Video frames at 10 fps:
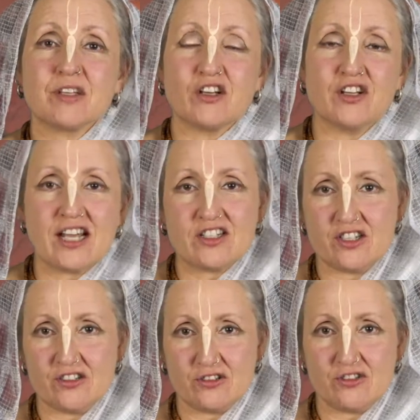
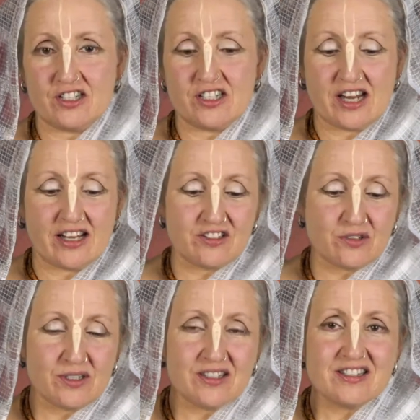connection to Krishna. So
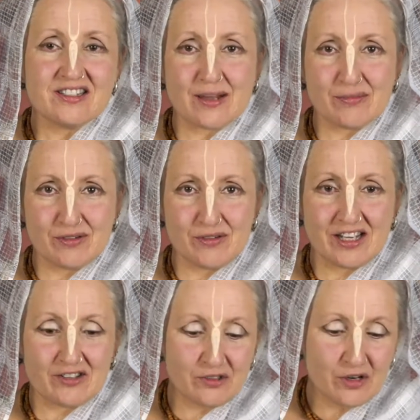in this chapter we
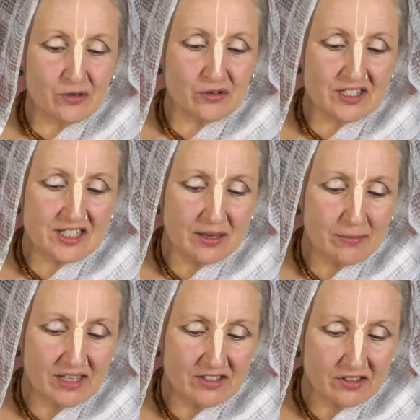get to know Krishna
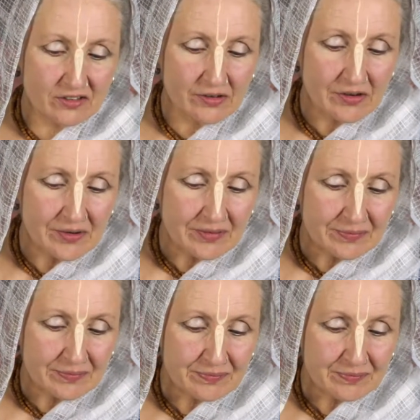better.
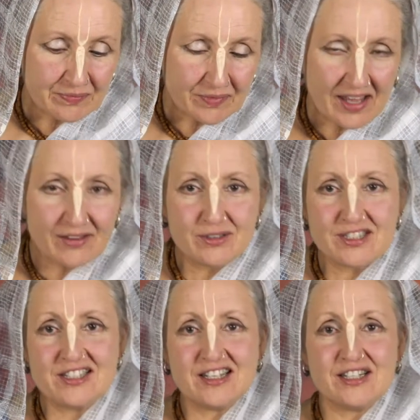And we
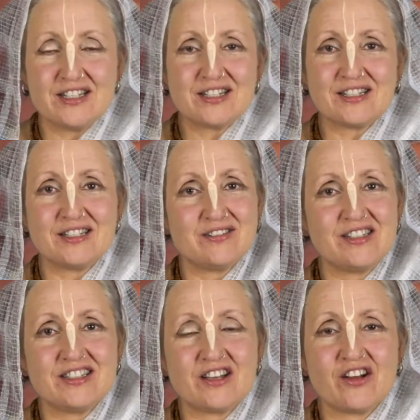see that his
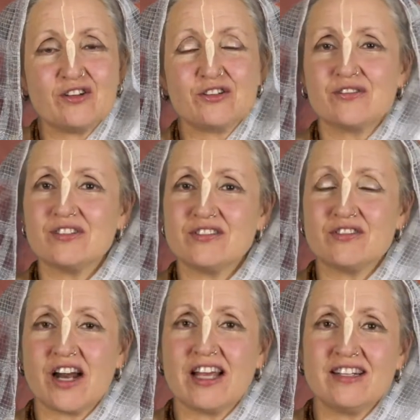activities are not of this
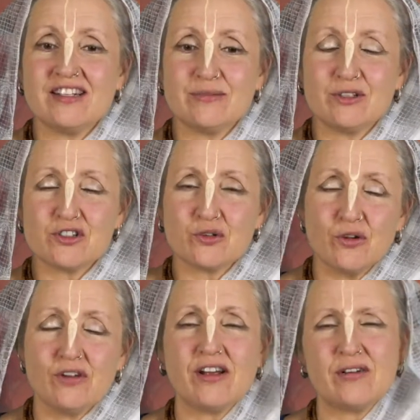variety, because
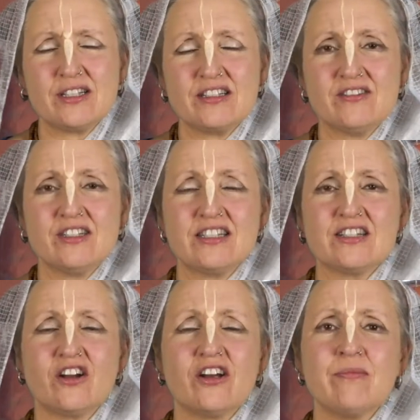all of our activities
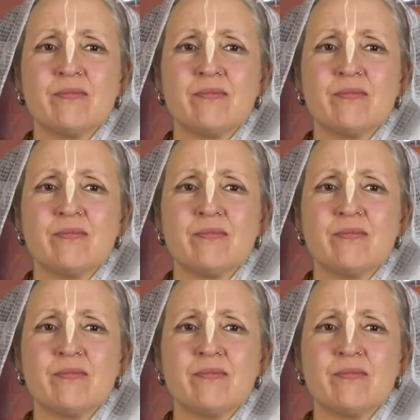are